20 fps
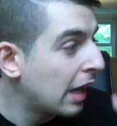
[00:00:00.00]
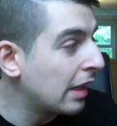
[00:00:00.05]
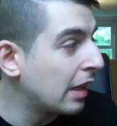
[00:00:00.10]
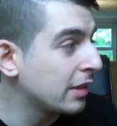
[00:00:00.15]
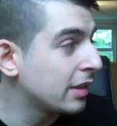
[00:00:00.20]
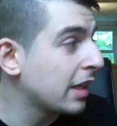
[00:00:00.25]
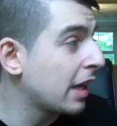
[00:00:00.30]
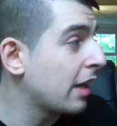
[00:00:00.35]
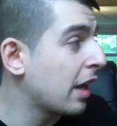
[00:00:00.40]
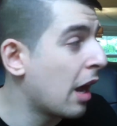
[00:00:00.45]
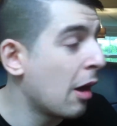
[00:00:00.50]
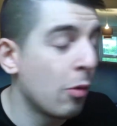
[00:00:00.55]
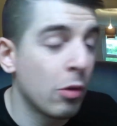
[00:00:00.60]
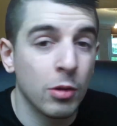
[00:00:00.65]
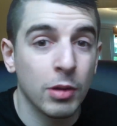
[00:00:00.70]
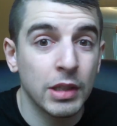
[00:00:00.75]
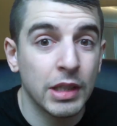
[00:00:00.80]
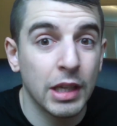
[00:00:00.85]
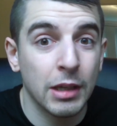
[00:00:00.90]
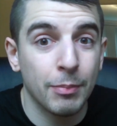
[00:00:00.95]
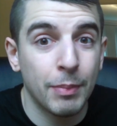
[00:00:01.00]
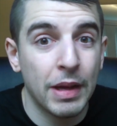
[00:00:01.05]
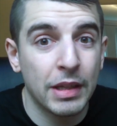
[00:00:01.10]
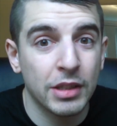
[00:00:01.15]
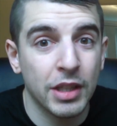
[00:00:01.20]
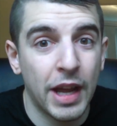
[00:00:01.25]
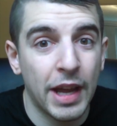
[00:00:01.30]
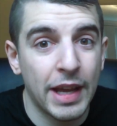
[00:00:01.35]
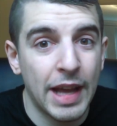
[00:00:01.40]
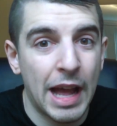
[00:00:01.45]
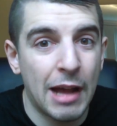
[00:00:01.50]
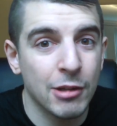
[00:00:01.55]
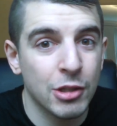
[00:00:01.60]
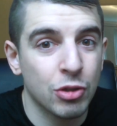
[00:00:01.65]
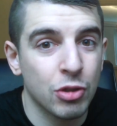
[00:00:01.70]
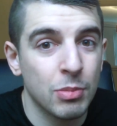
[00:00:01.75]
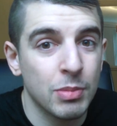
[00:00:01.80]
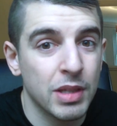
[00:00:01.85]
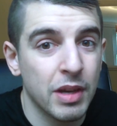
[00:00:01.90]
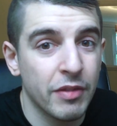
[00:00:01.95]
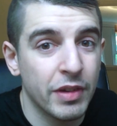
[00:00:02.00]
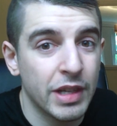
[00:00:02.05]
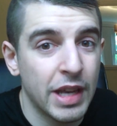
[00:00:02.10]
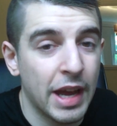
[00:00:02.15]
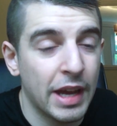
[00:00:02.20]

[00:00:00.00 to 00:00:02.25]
As I said, I want to get back to 8-hour streams every